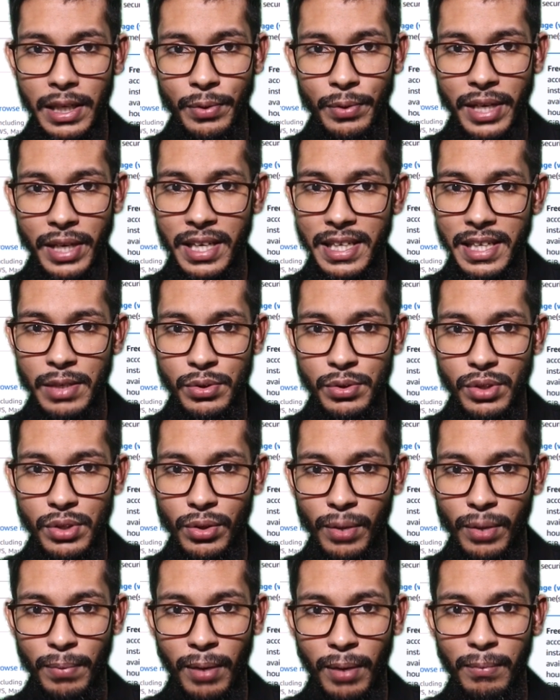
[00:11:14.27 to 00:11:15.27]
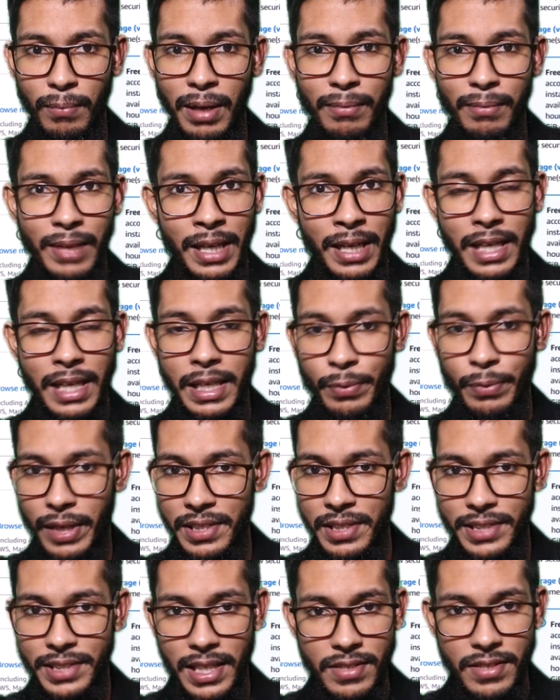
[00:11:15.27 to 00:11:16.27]
can use, no problem. Later you
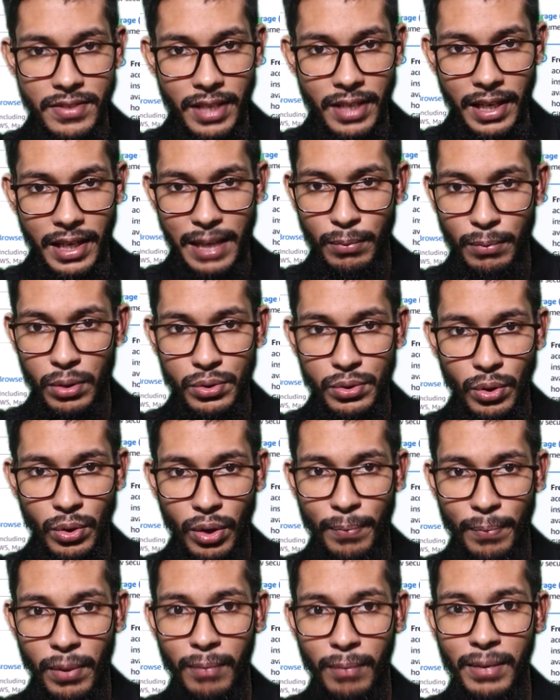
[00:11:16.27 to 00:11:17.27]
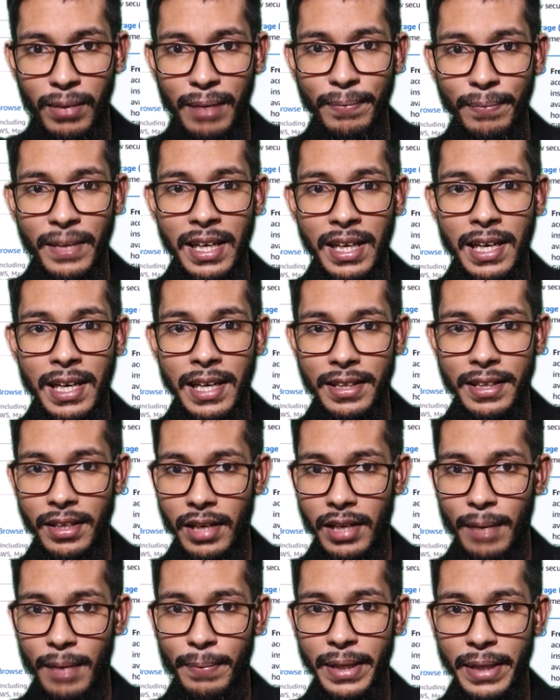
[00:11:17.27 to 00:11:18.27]
can change the name also, no problem.
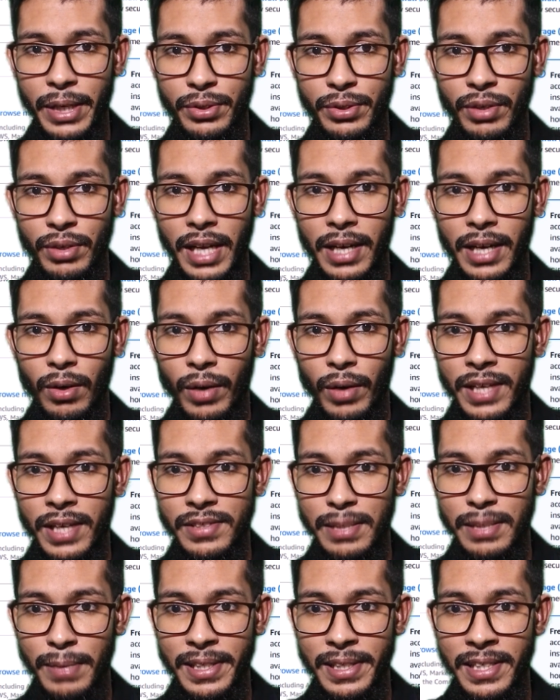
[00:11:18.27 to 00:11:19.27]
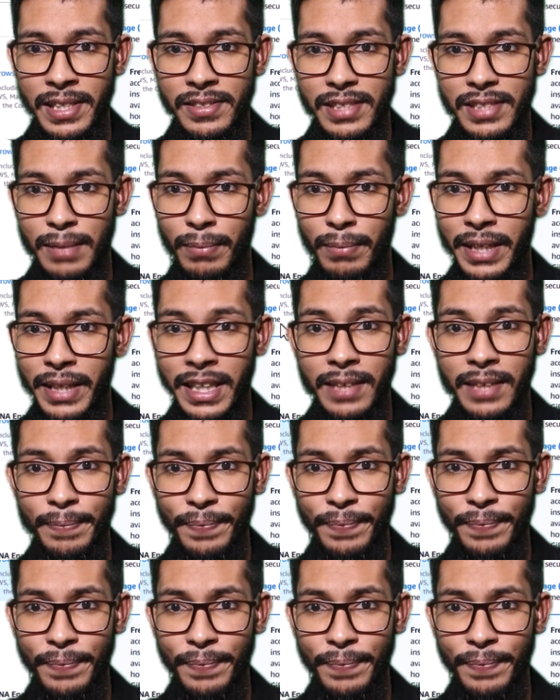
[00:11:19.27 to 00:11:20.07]
Then application and OS images, simply